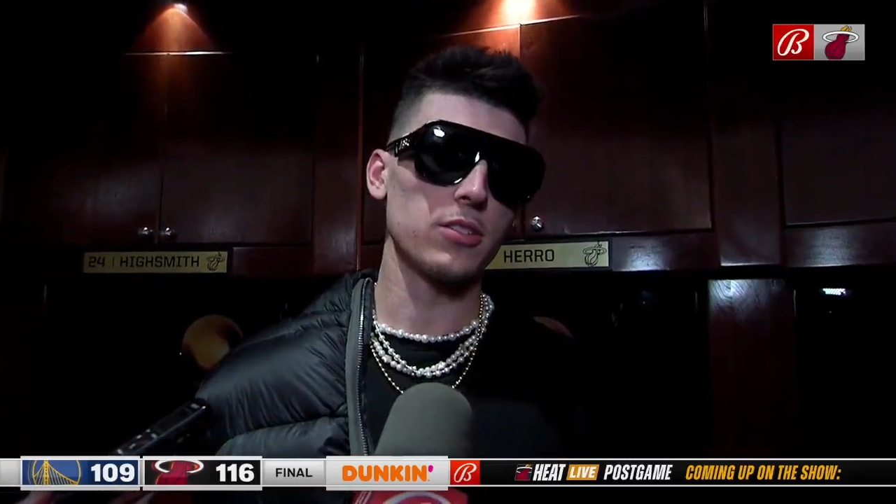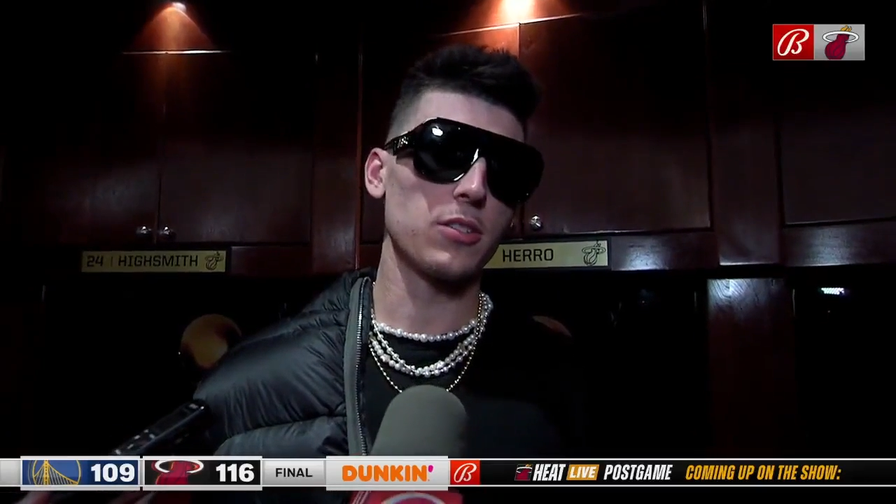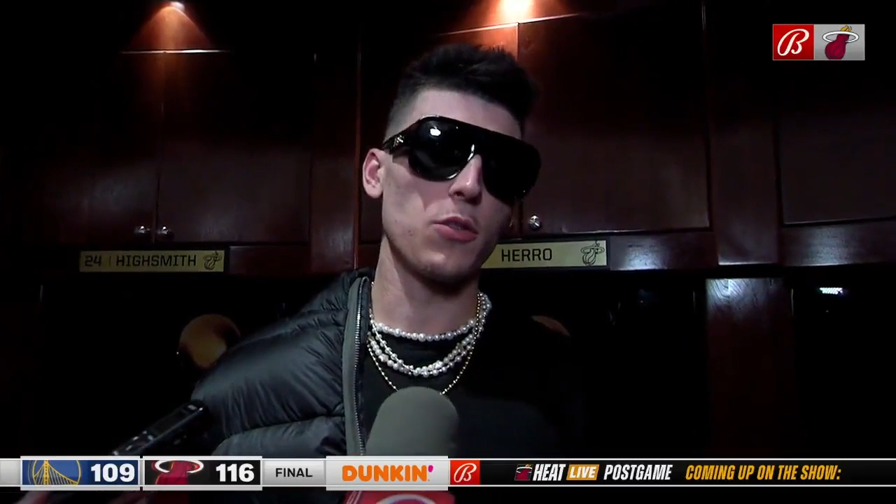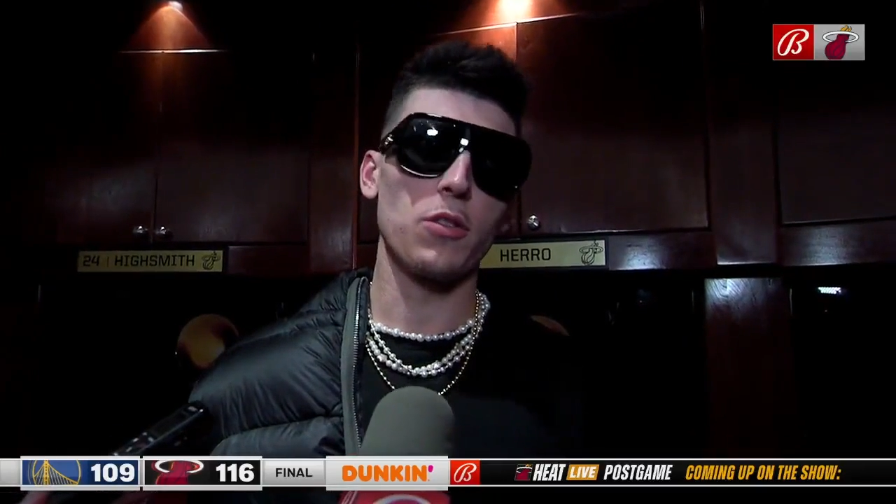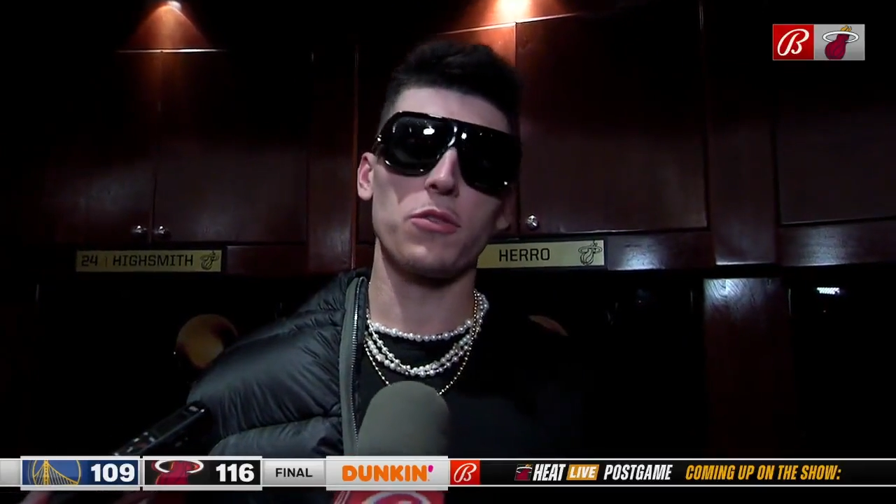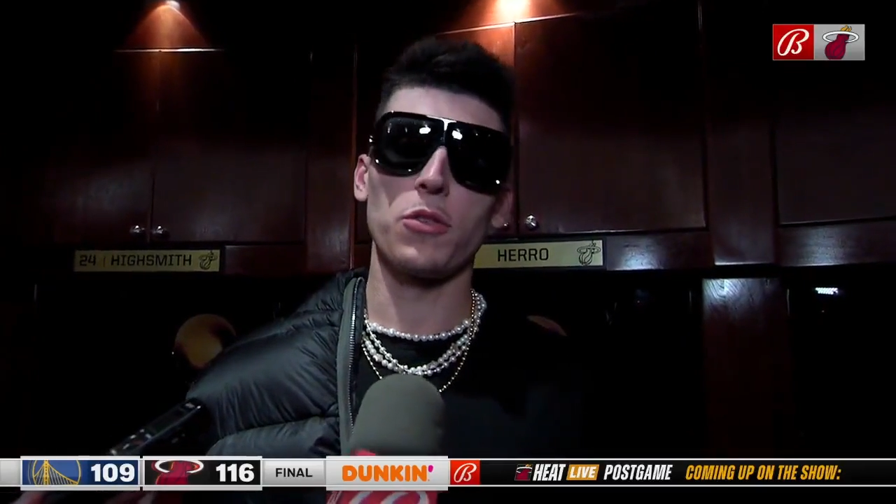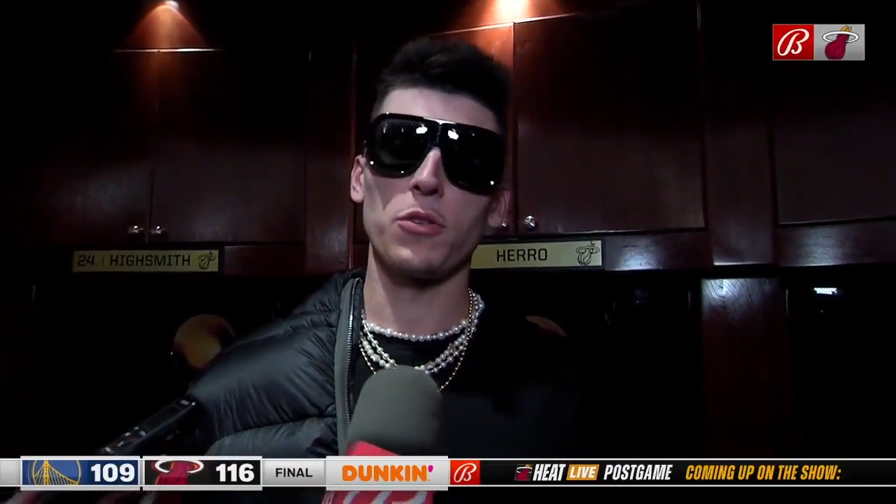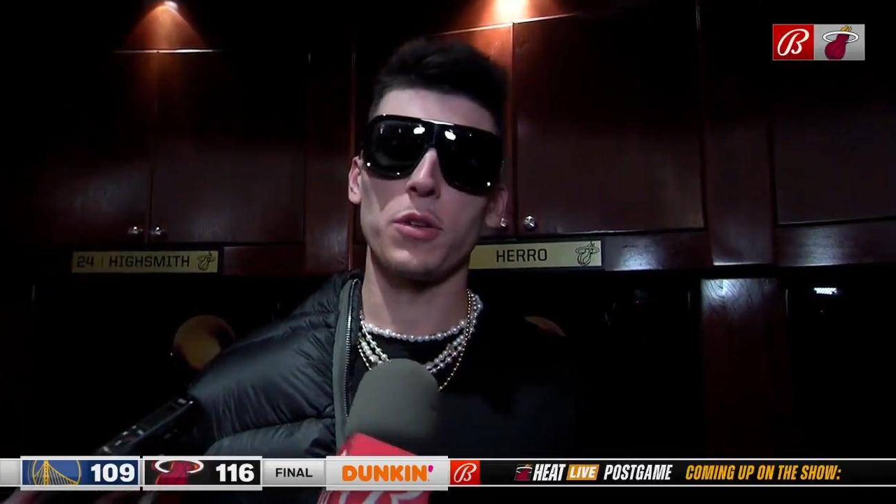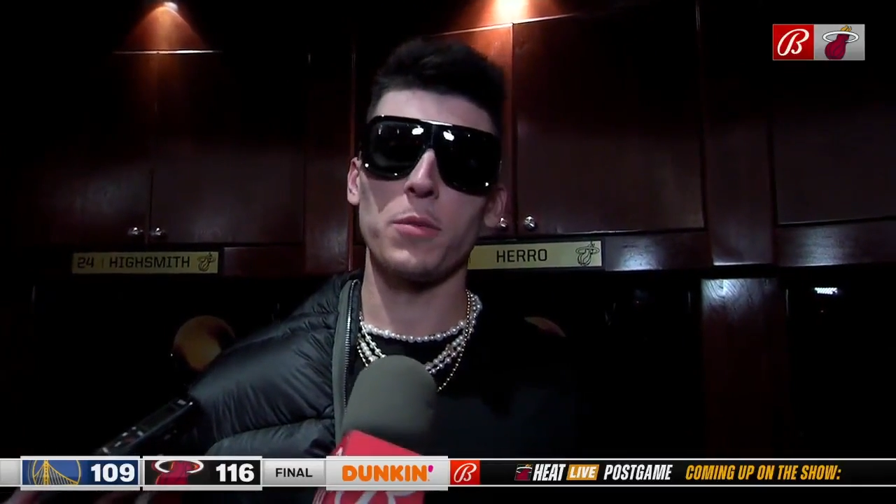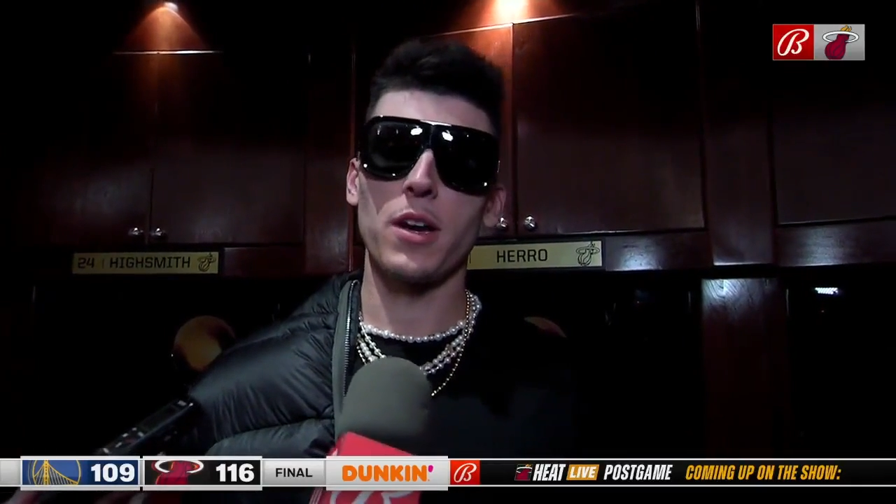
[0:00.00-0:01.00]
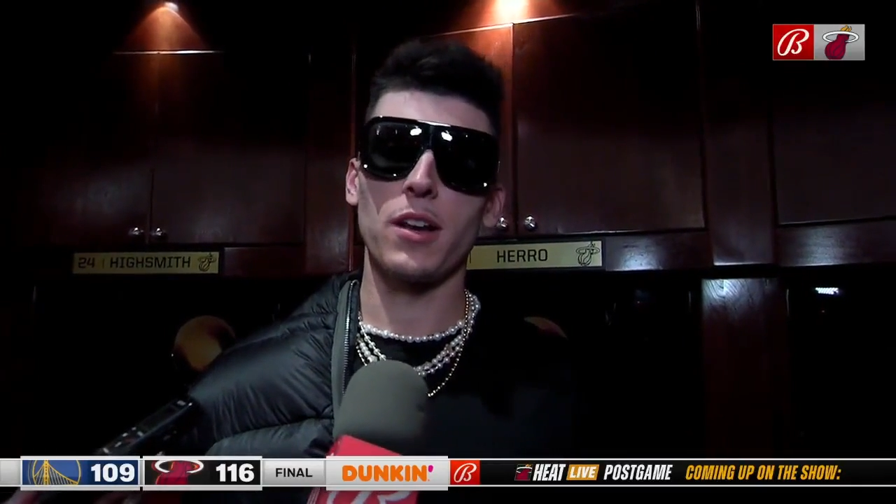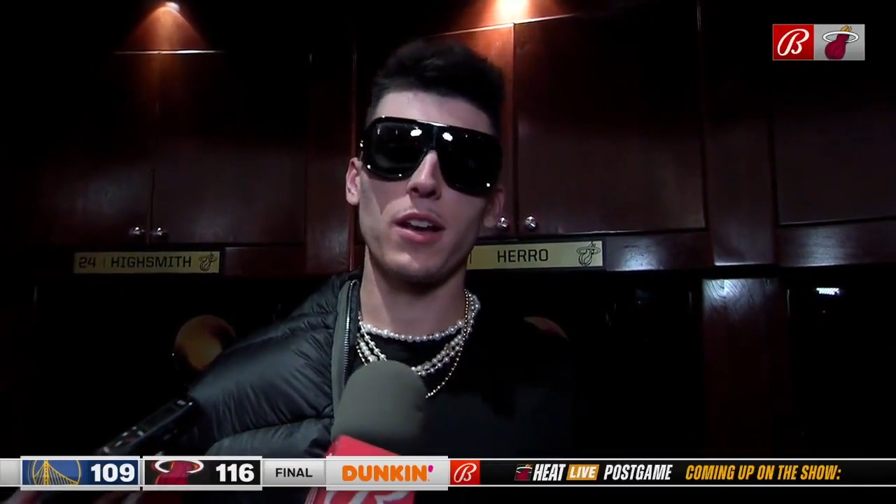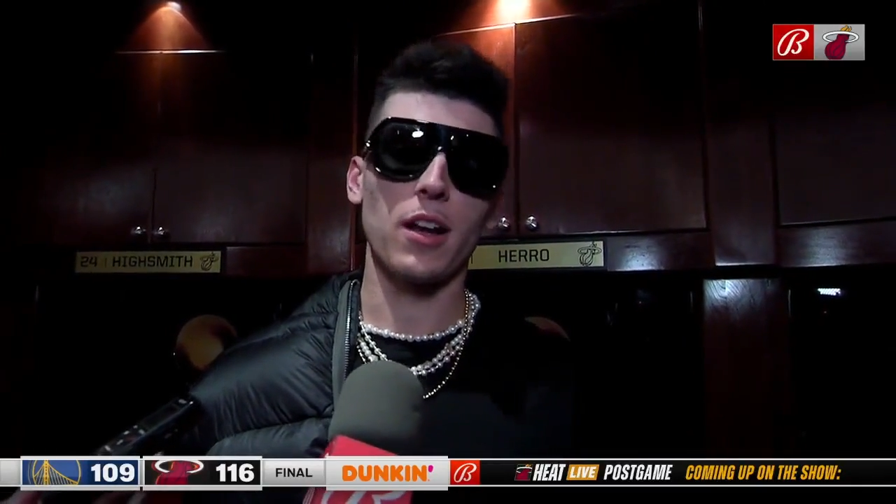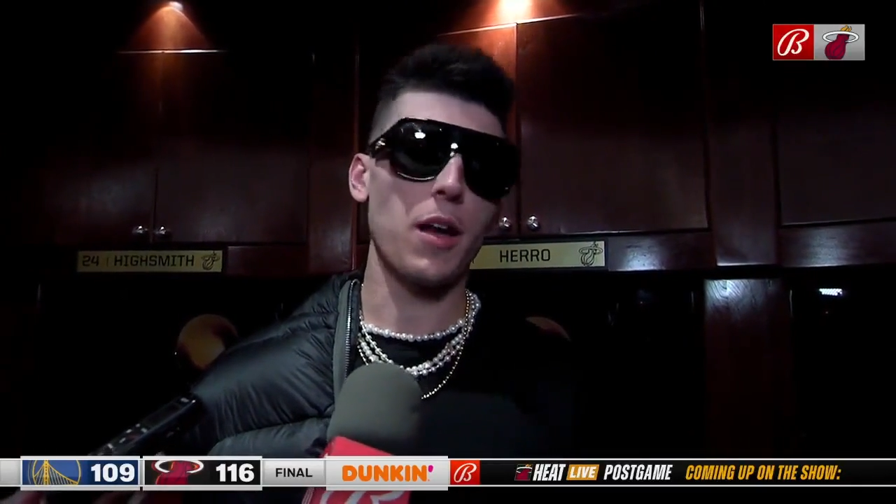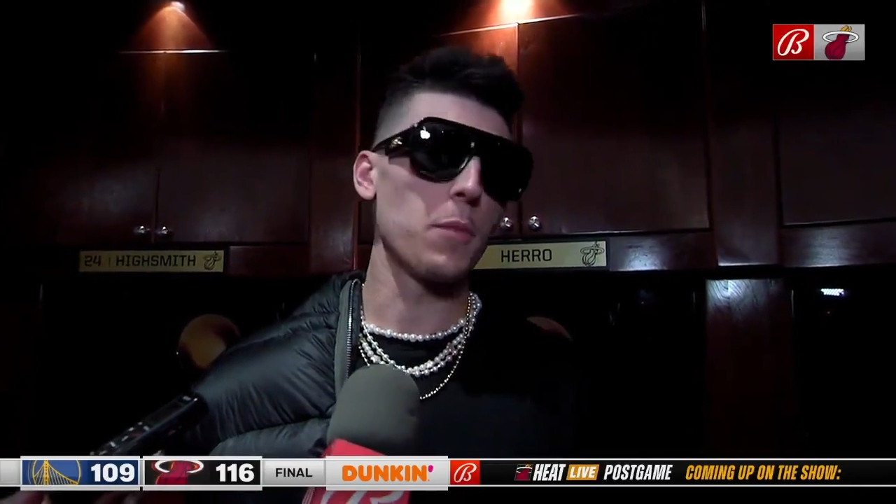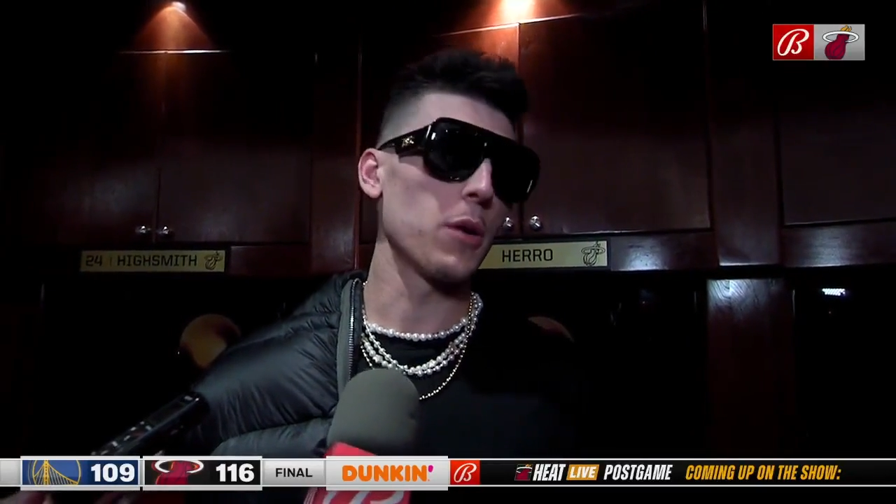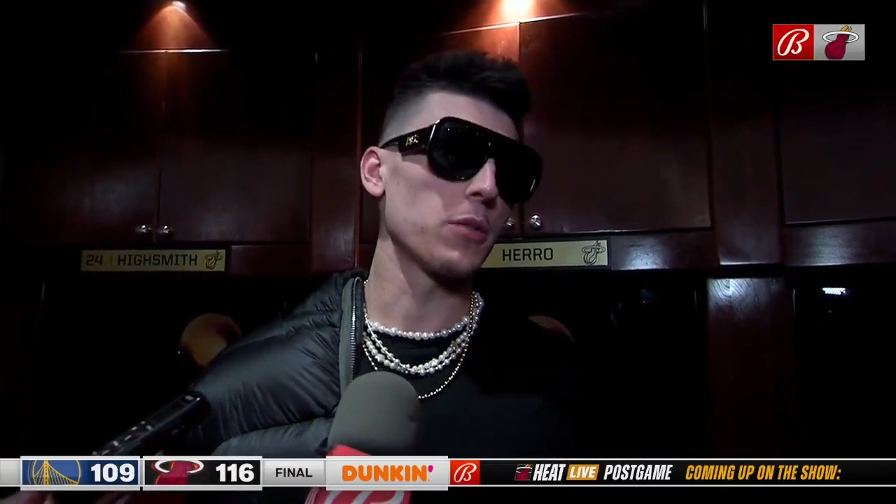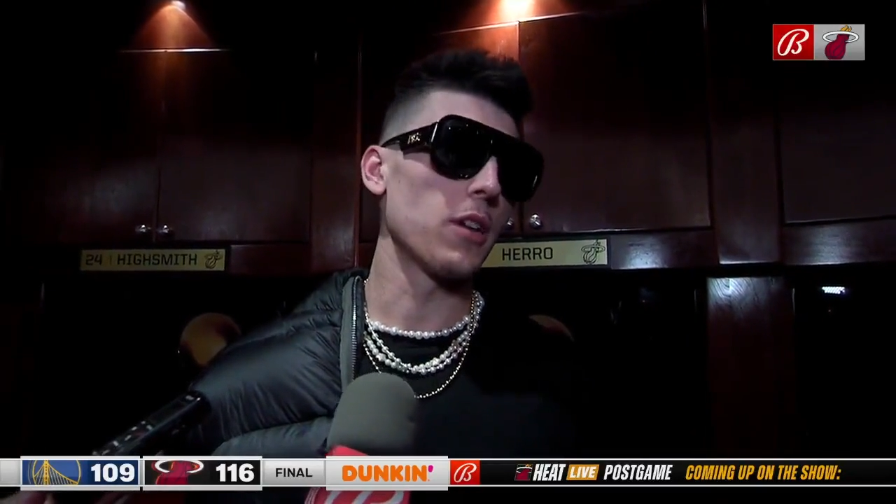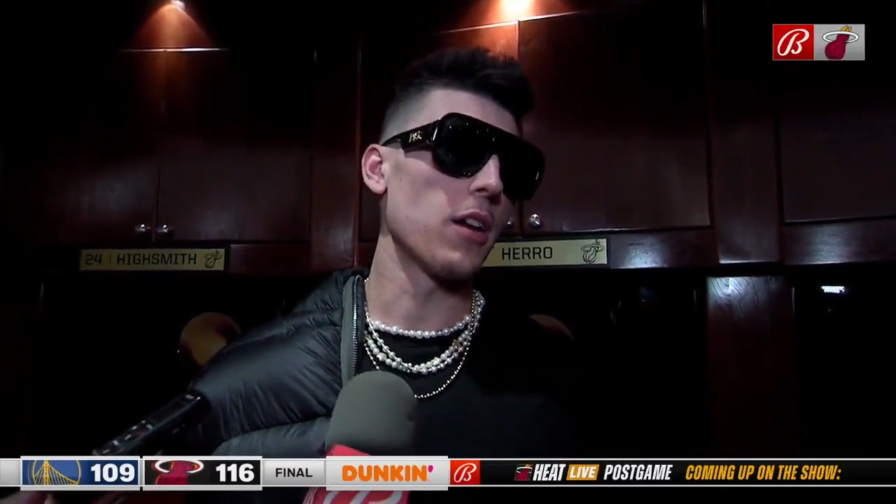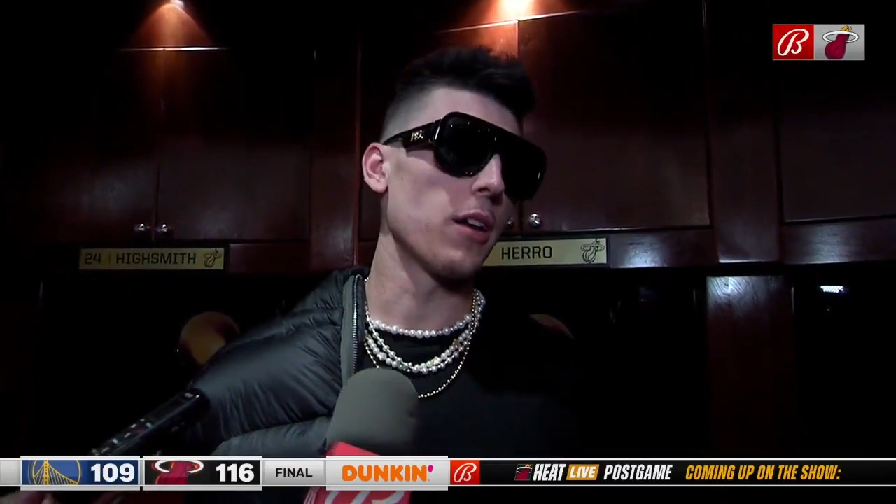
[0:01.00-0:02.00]
Just going for a rebound, and I got
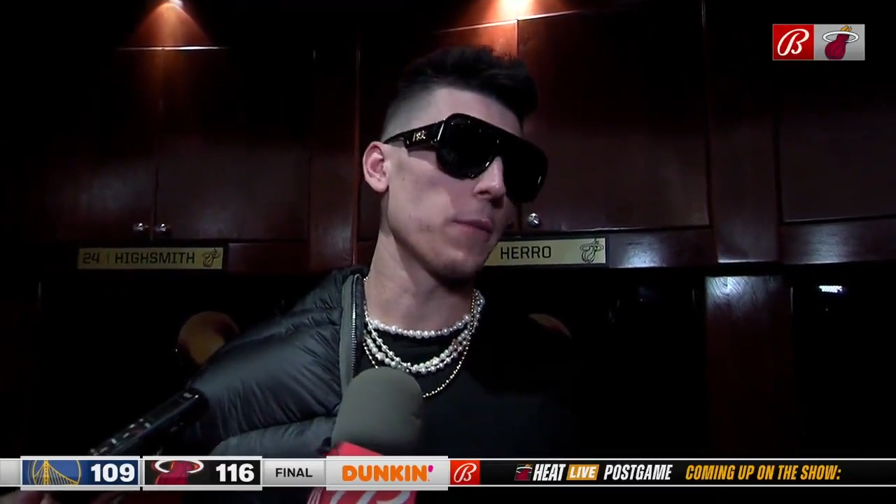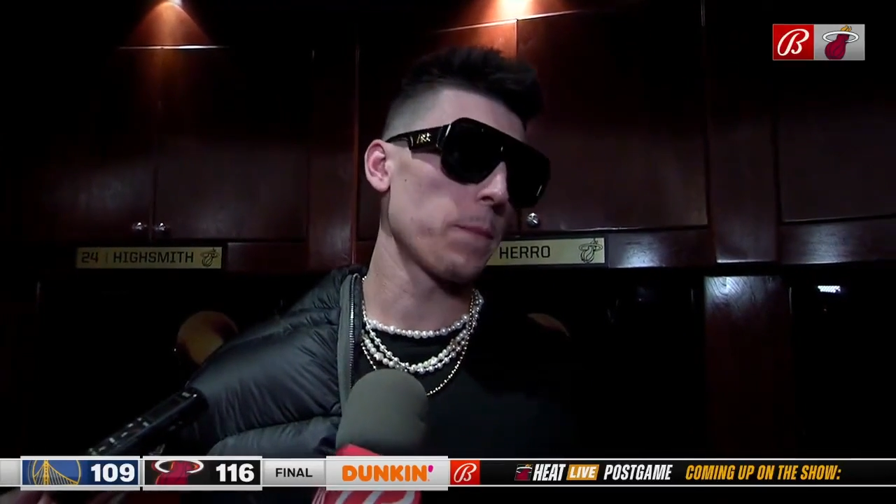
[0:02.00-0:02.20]
poked in the eye.